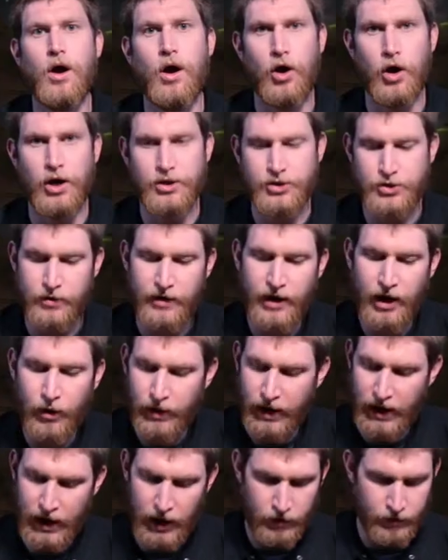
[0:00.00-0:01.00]
All right, so now
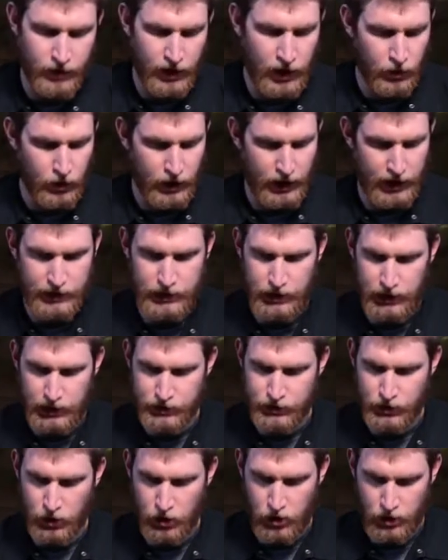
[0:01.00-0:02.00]
we have our
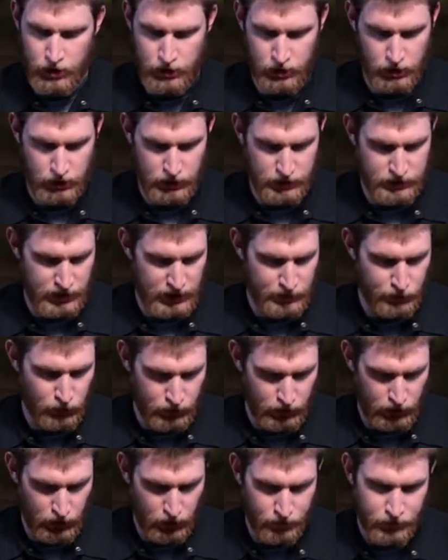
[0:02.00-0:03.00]
headlights on the table
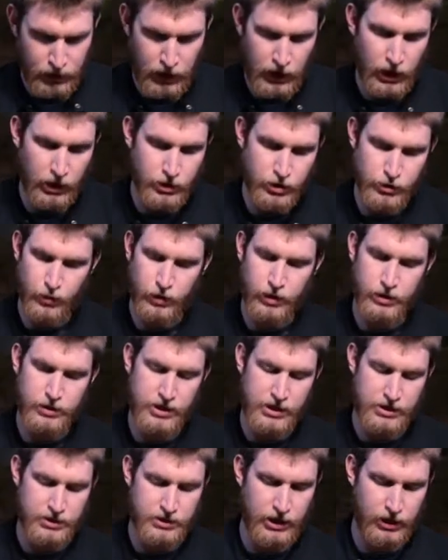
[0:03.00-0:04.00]
here. I just wanted to
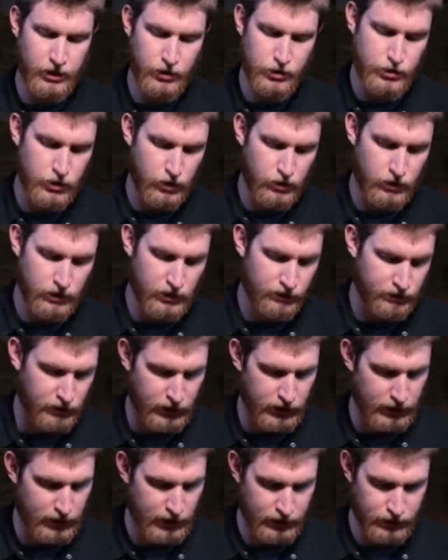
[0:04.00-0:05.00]
take a second to show you the
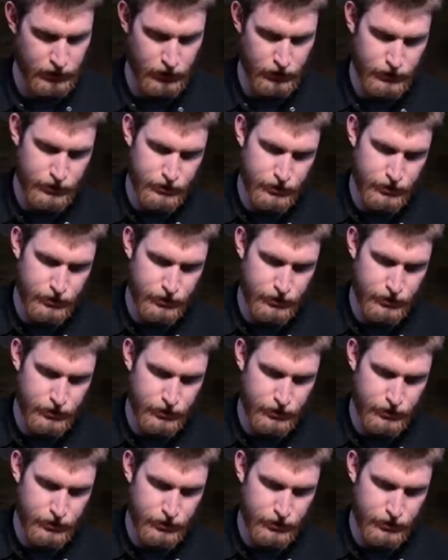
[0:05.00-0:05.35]
different connectors.